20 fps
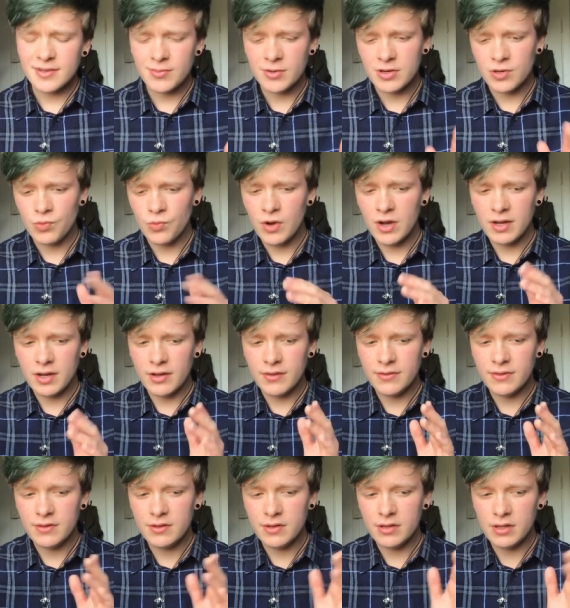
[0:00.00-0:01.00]
I'm going to work
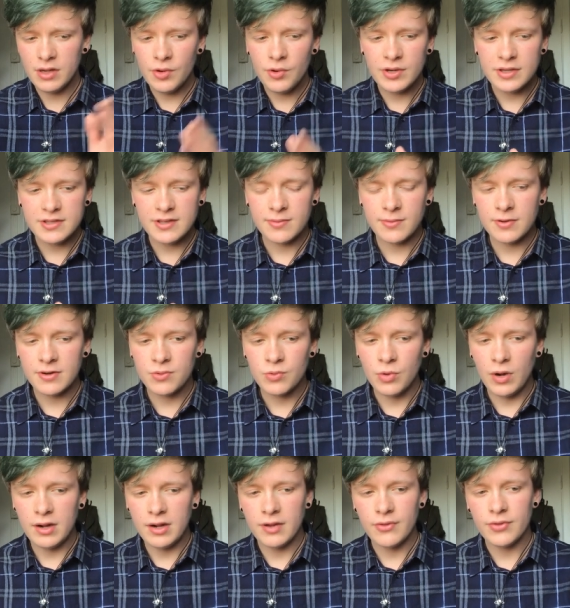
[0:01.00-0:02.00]
on the lyrics, I'm going to
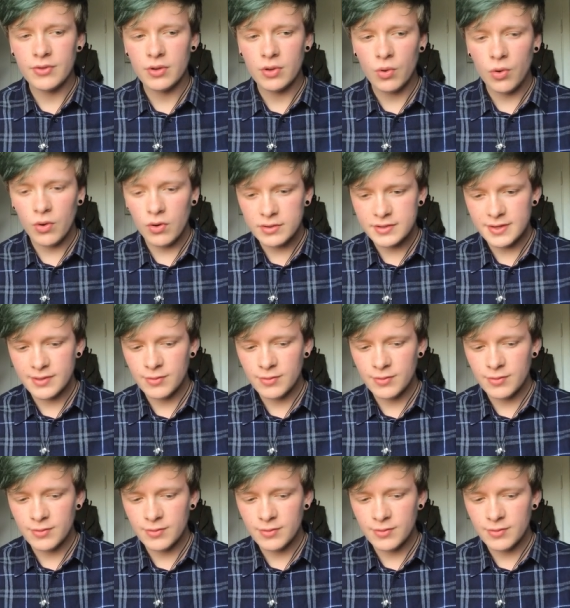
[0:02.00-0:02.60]
work on the chords,